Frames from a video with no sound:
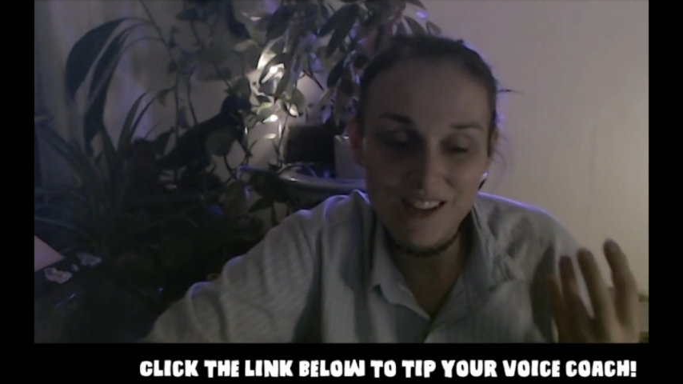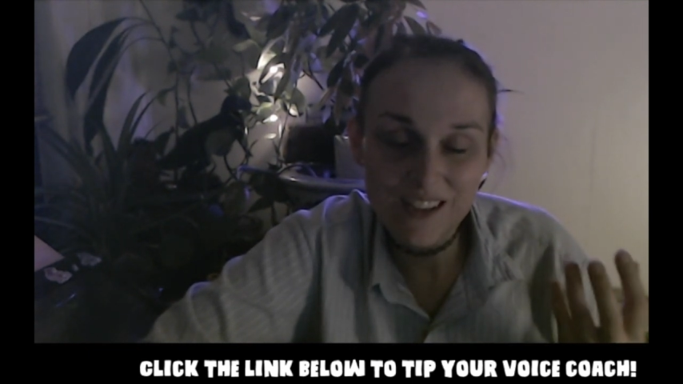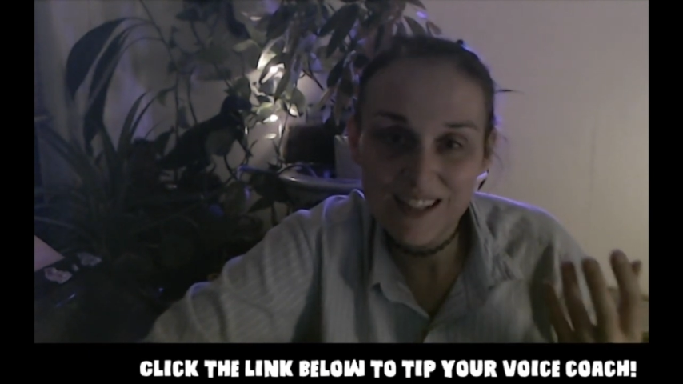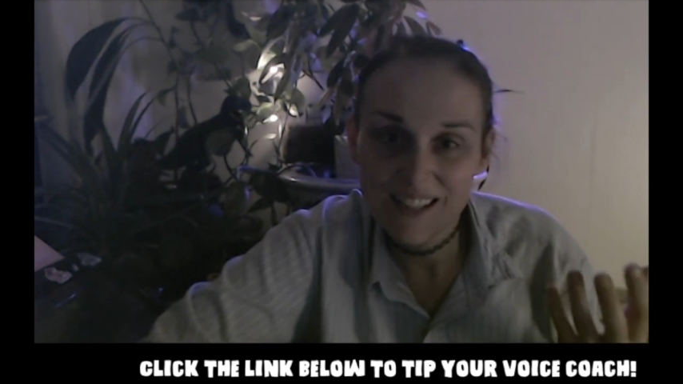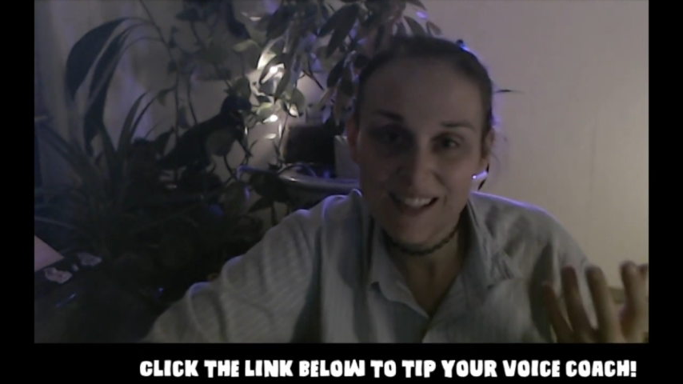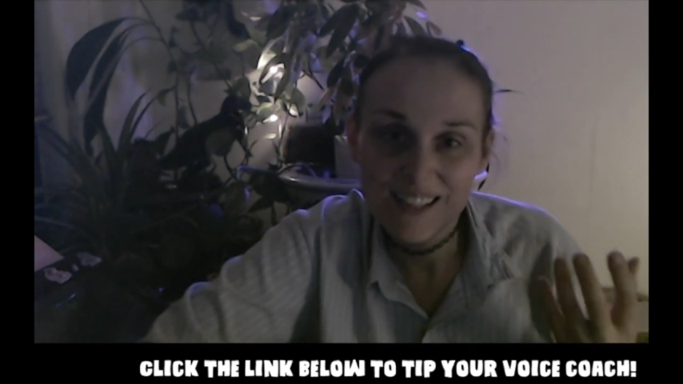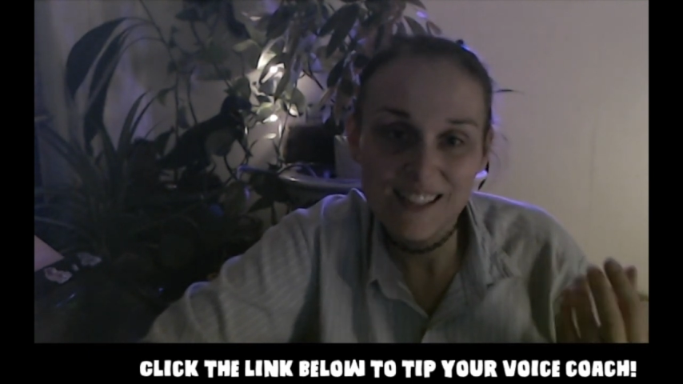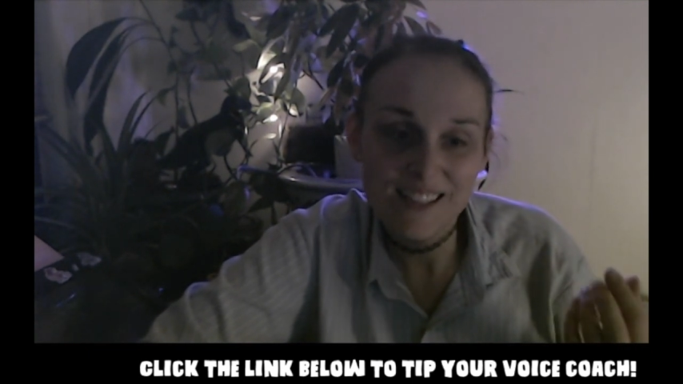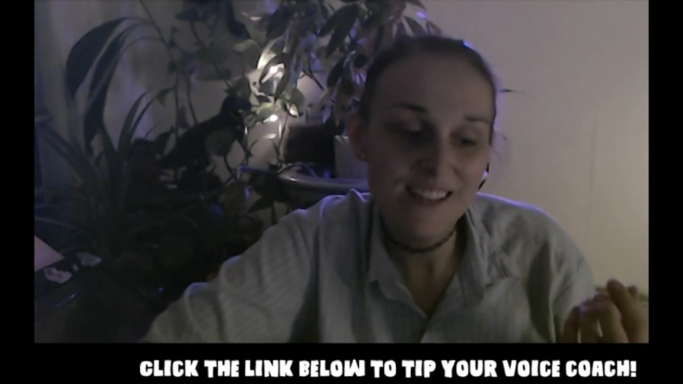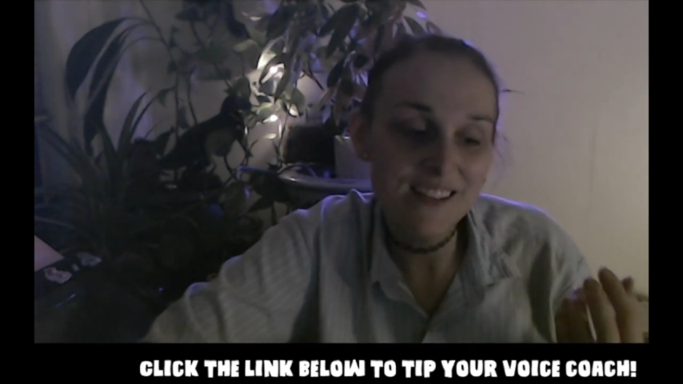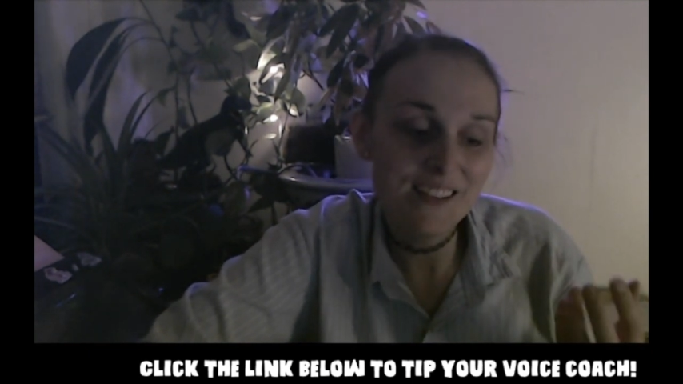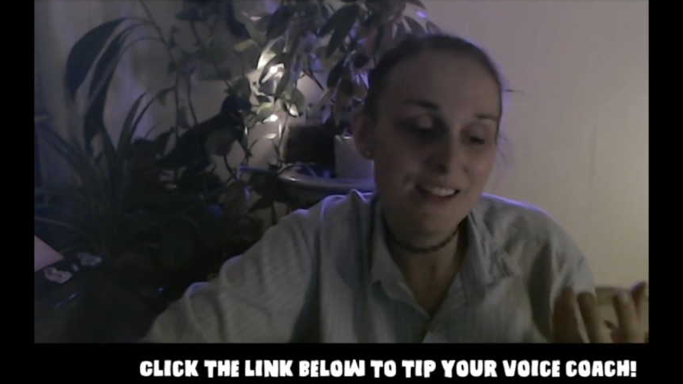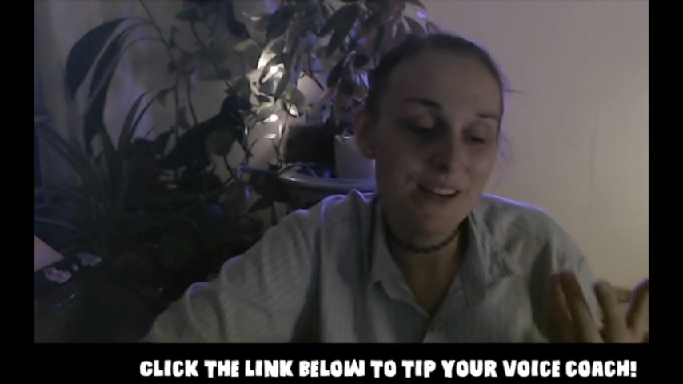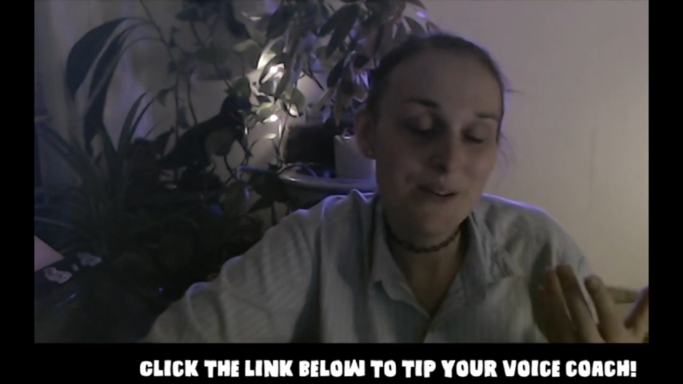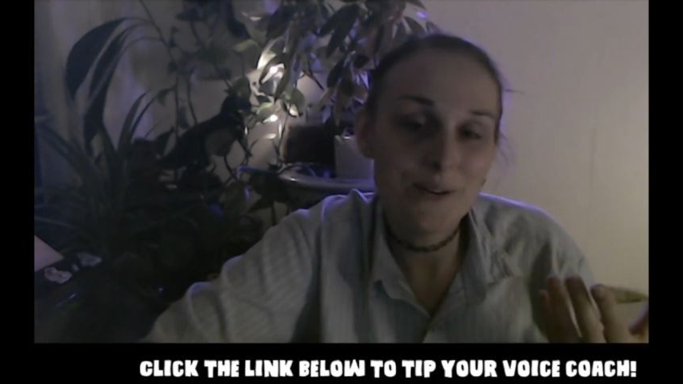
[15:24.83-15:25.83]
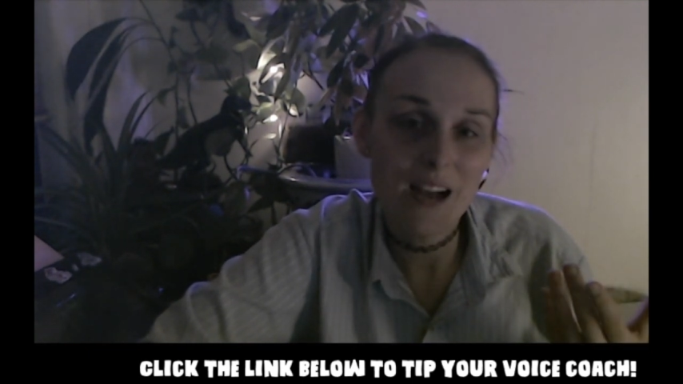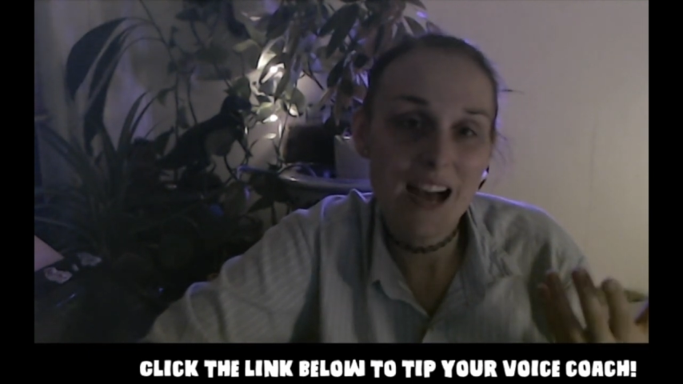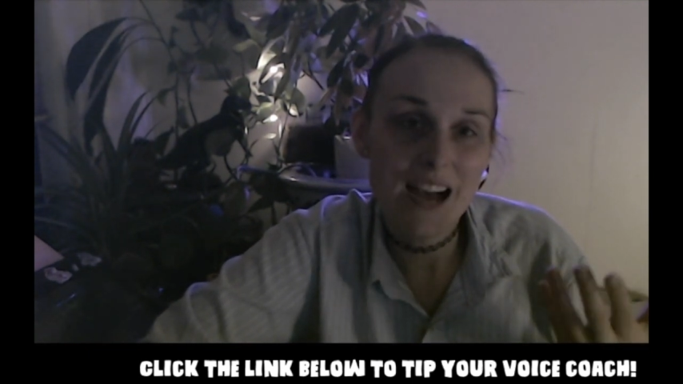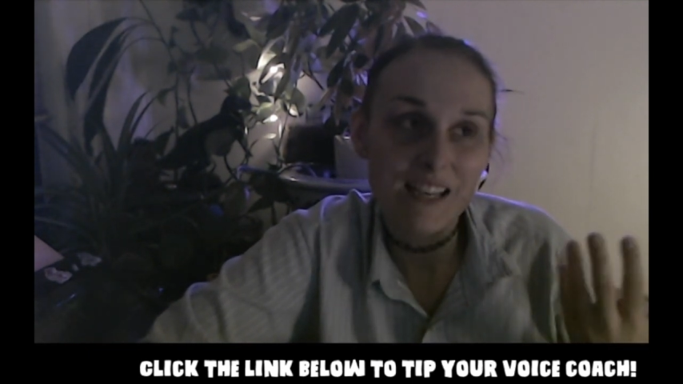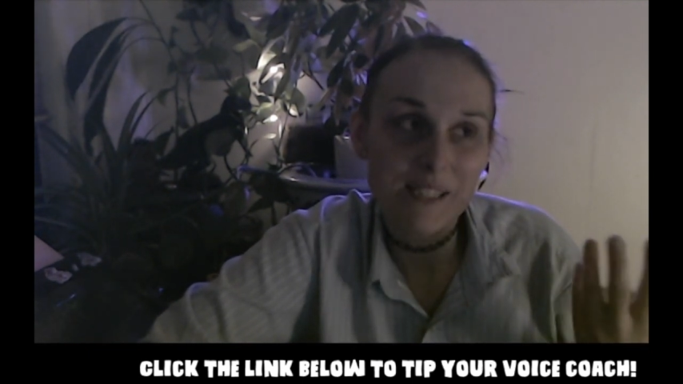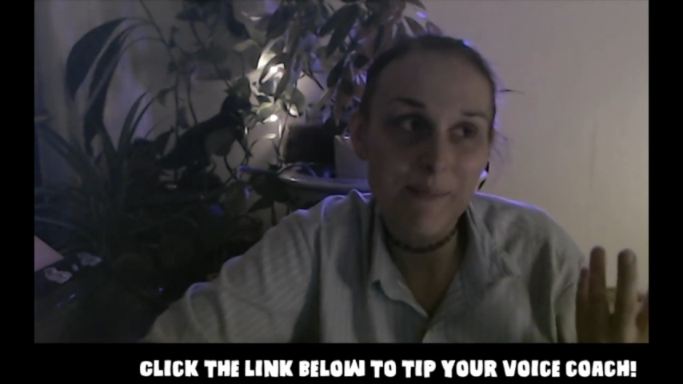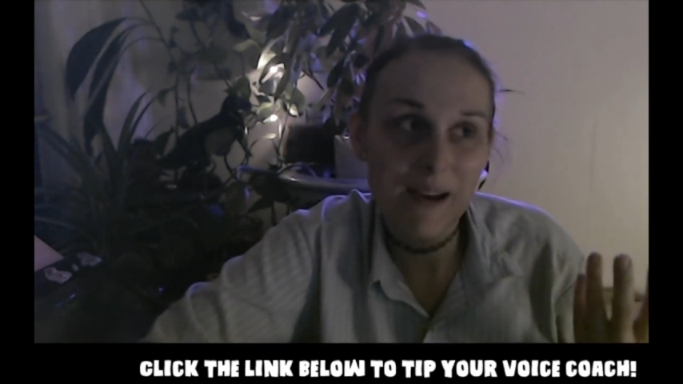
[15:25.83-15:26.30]
you know, aspect to
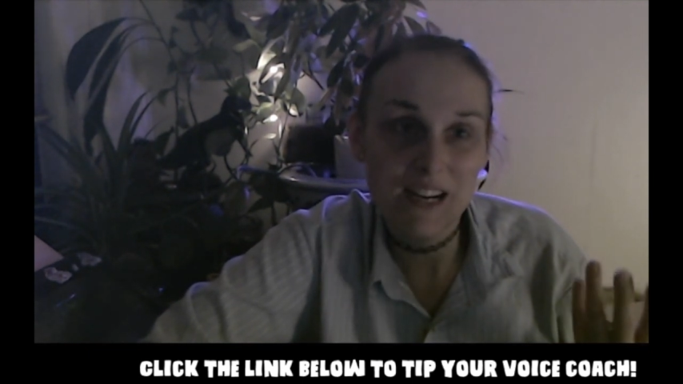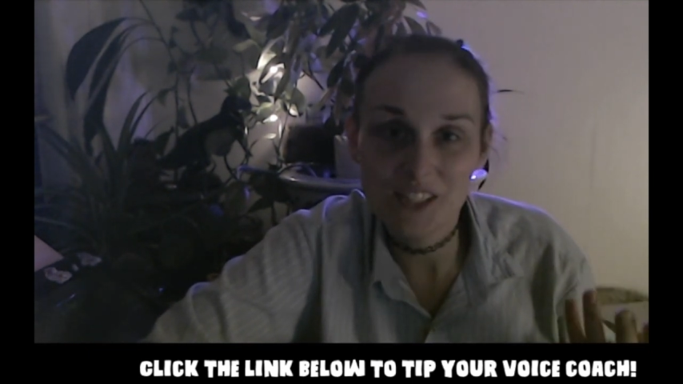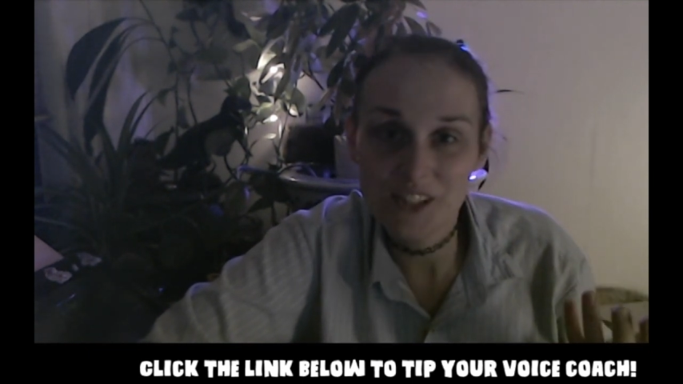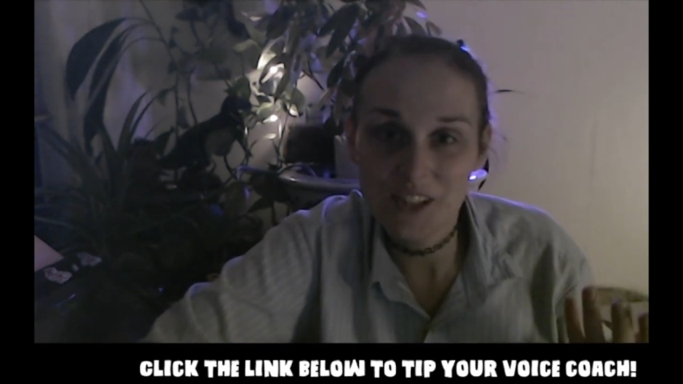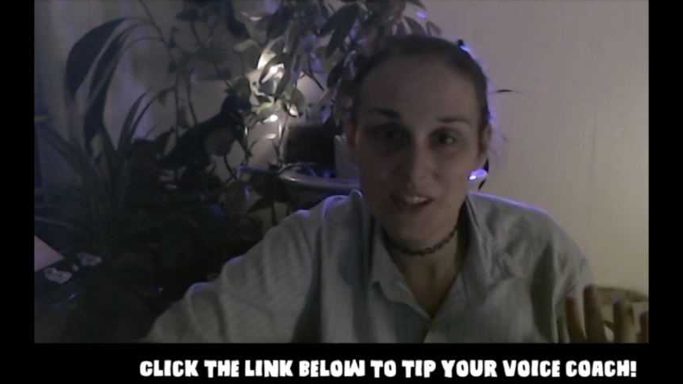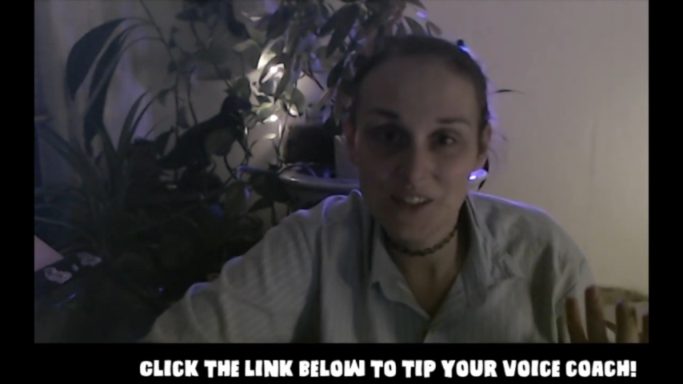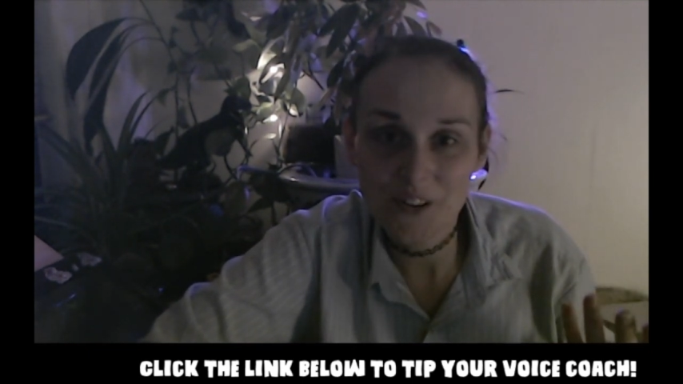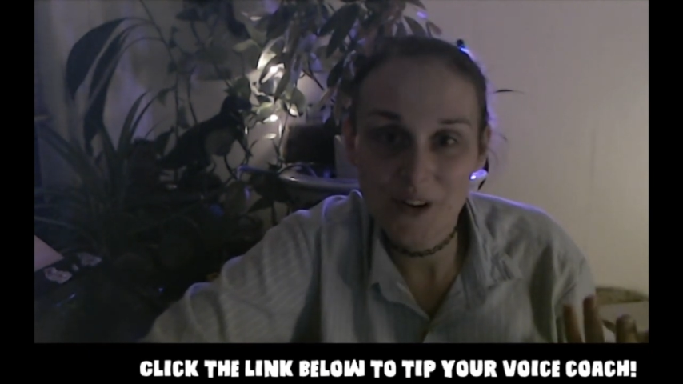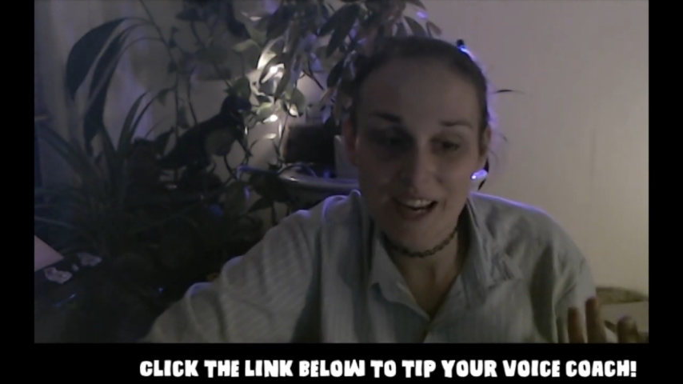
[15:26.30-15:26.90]
your voice.